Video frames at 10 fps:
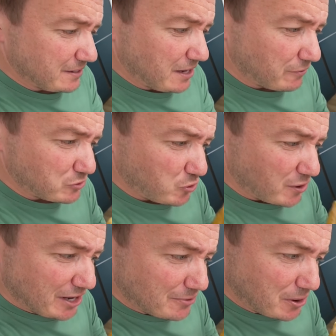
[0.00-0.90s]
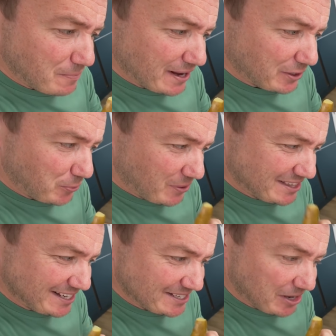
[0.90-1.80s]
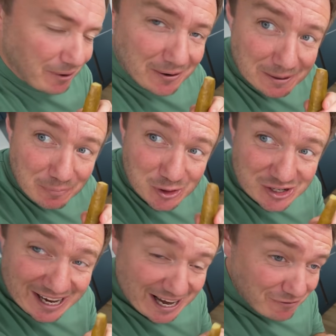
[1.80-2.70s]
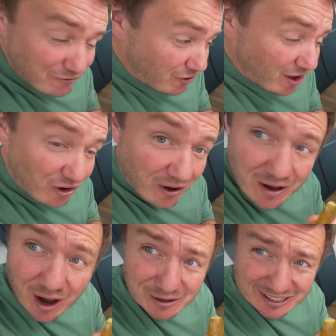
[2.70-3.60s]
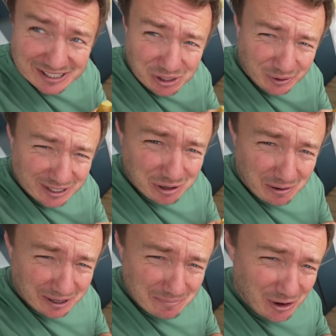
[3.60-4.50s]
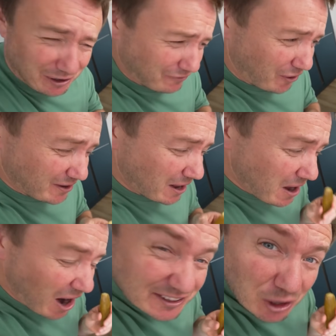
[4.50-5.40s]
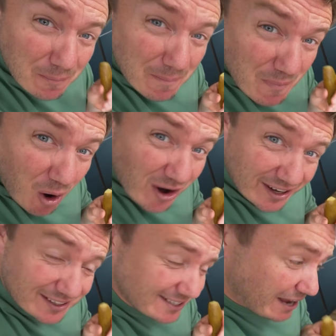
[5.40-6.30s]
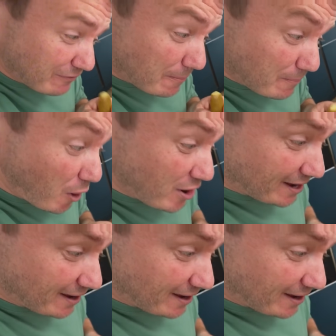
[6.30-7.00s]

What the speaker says: Yeah, I've dried out my pickle, but this time I'm going to push it even further. I'm not talking to it like a microphone. I don't mind if I burn